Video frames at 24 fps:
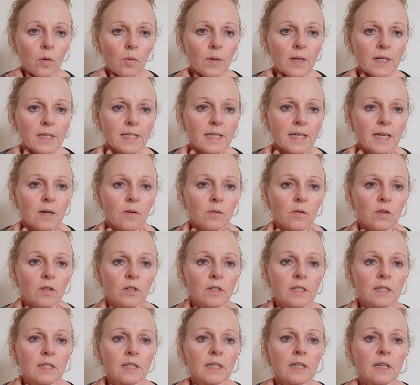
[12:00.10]
way down
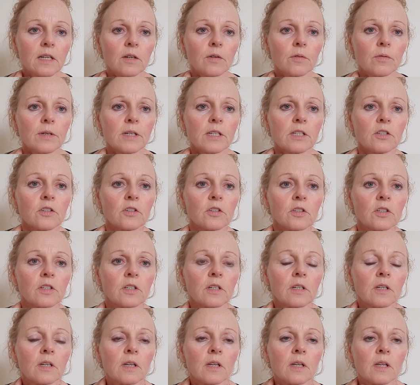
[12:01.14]
until I reach
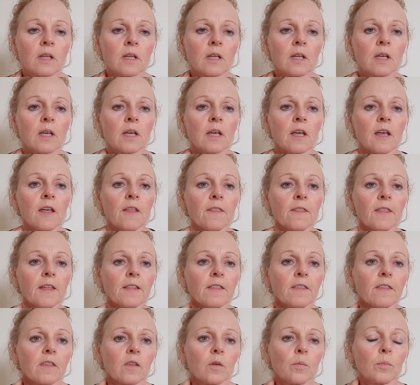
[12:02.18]
that
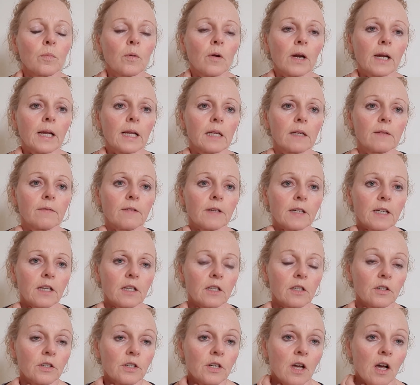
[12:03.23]

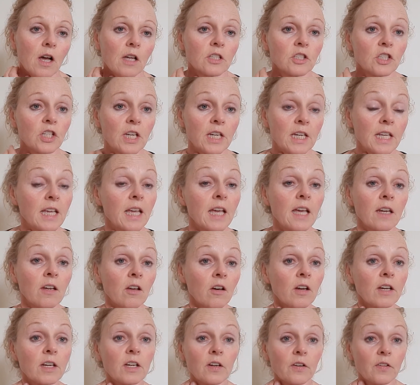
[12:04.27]
supraclavicular notch. And again,
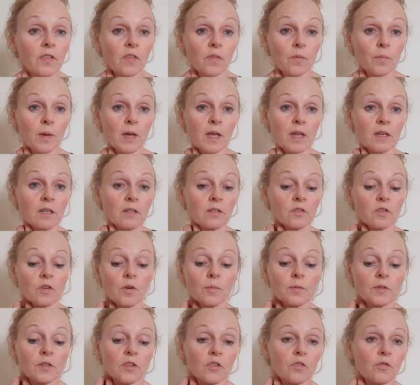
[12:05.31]
I could spend up
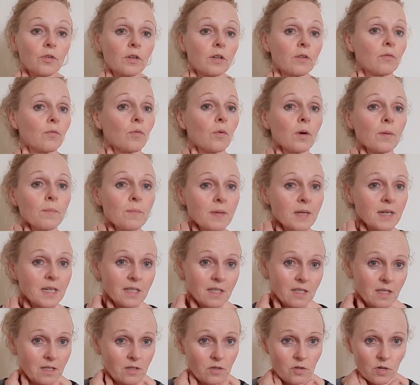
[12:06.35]
to 3 or 4
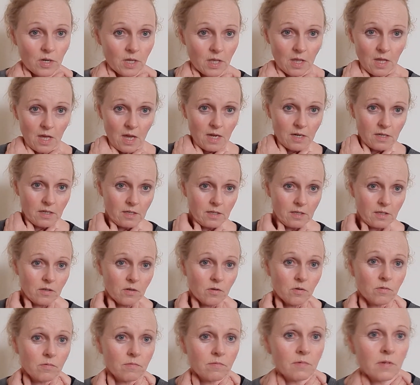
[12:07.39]
minutes doing that.
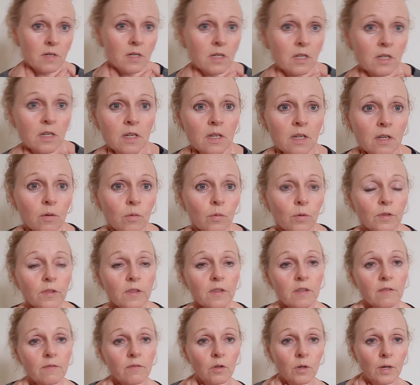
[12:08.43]
So once,
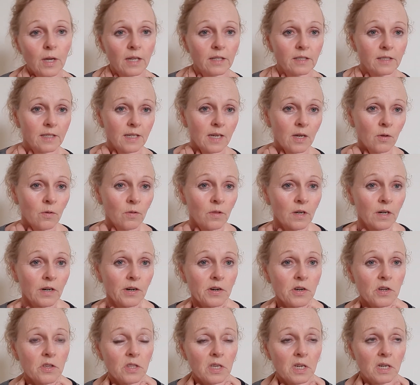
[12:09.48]
if you get down there and
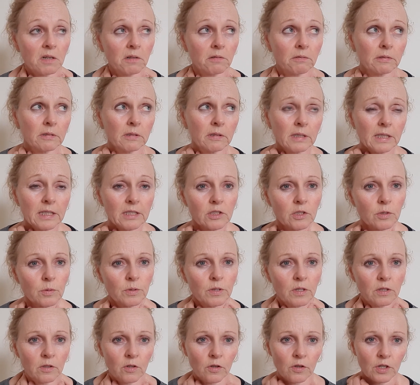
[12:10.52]
you think, oh, I could do it with
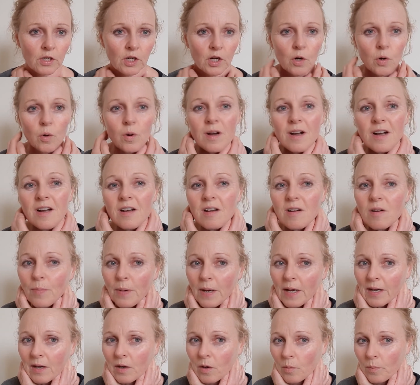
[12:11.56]
another go, go
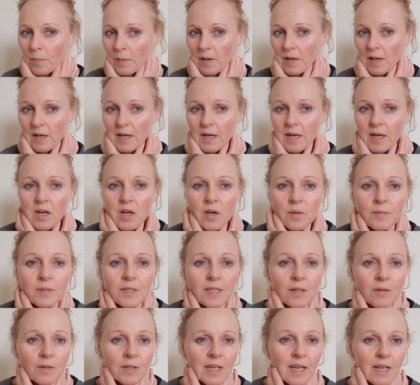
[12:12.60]
back up, come
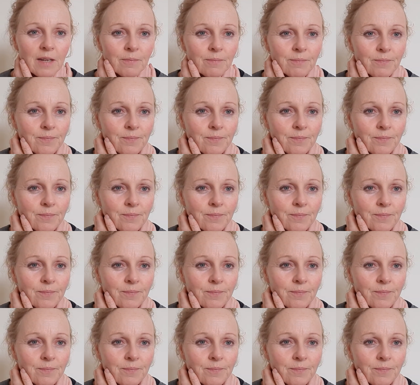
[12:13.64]
down again.